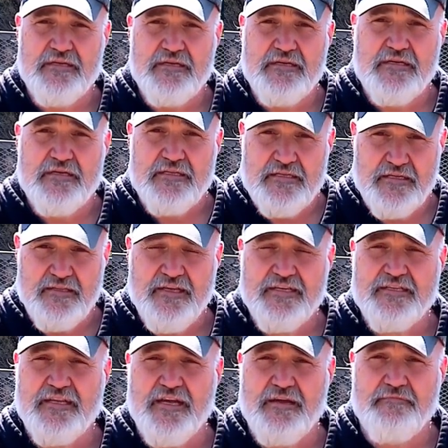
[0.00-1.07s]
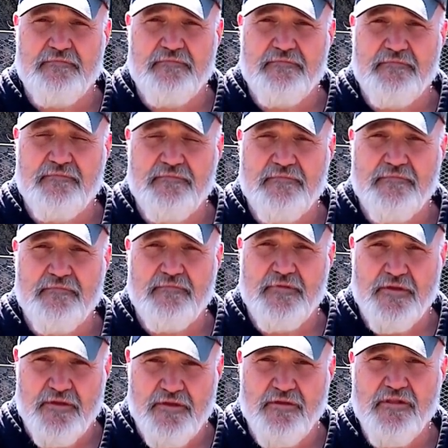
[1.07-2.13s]
Till next time,
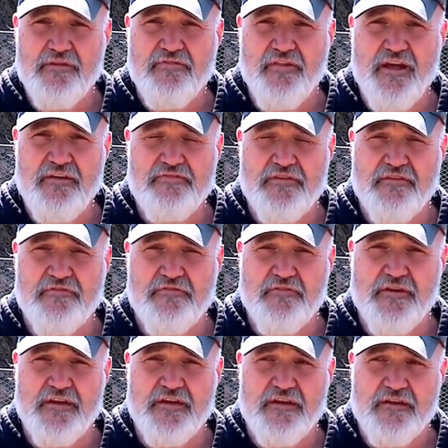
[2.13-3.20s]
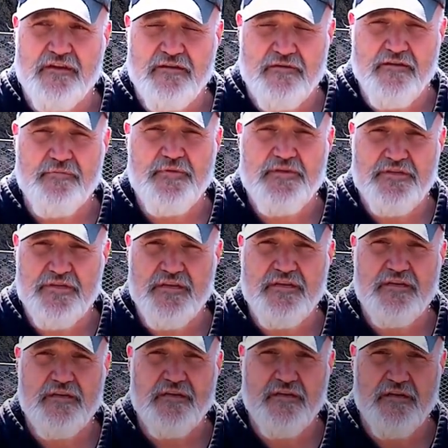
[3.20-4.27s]
go live a life done free. Grumpy G,
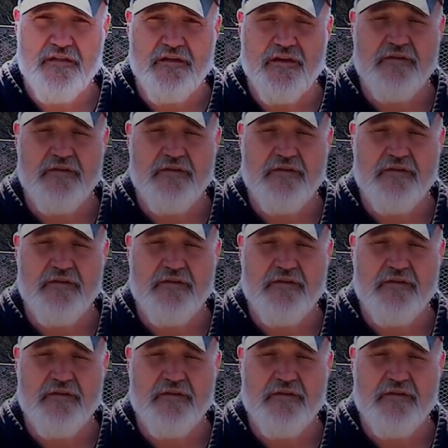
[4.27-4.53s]
Claire.